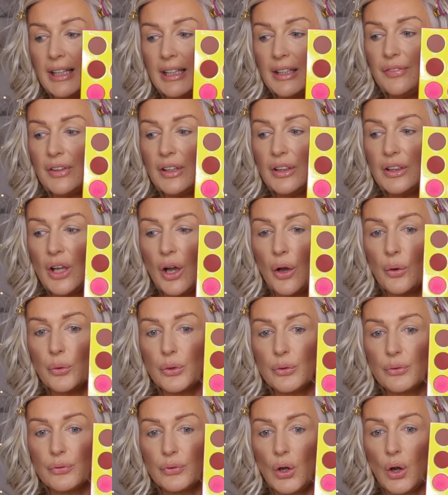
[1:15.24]
even though
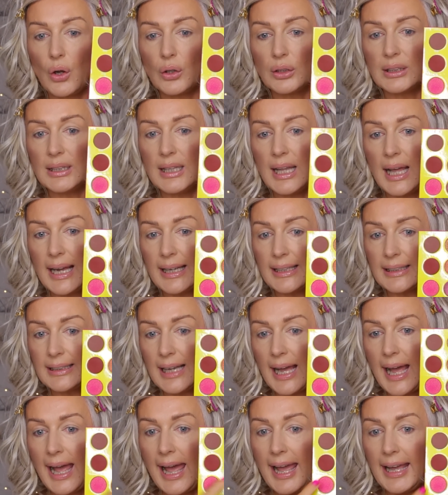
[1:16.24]
you've got
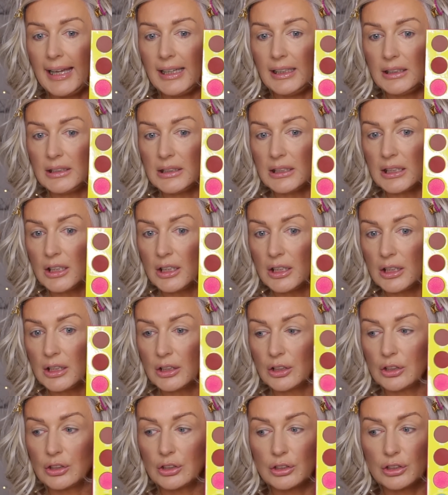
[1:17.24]
like eight
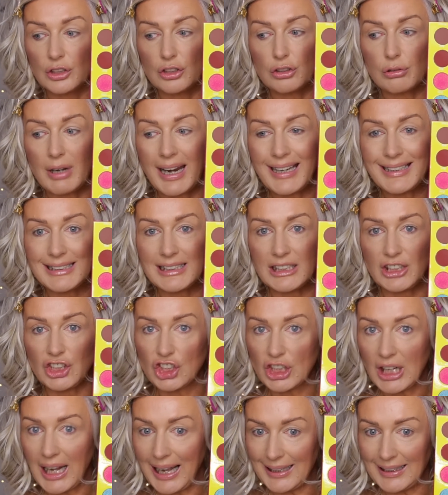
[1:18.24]

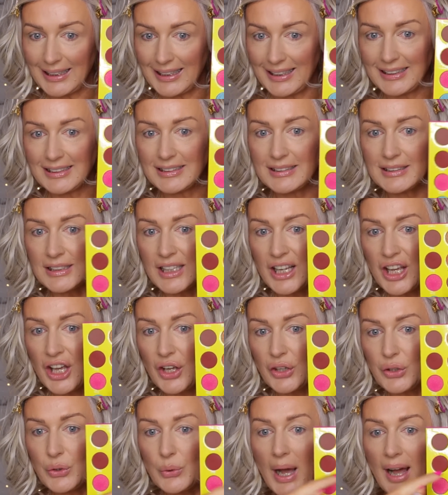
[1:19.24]
crazy-ish colors,
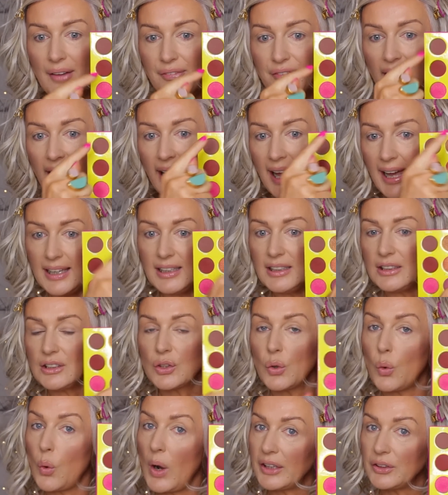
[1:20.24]
you have
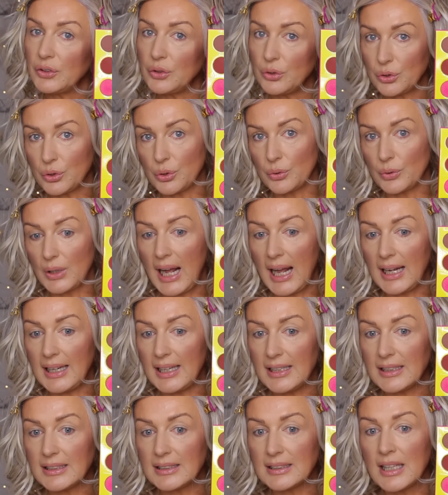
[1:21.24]
eight quite neutral
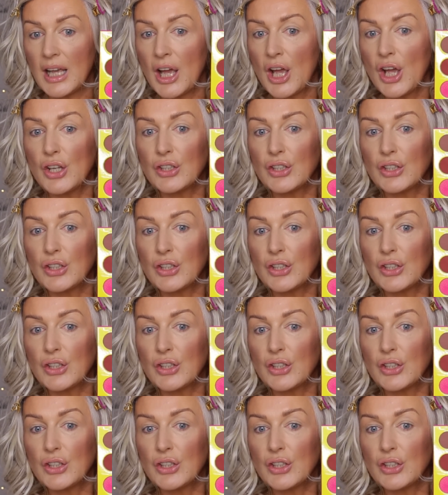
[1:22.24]
colors.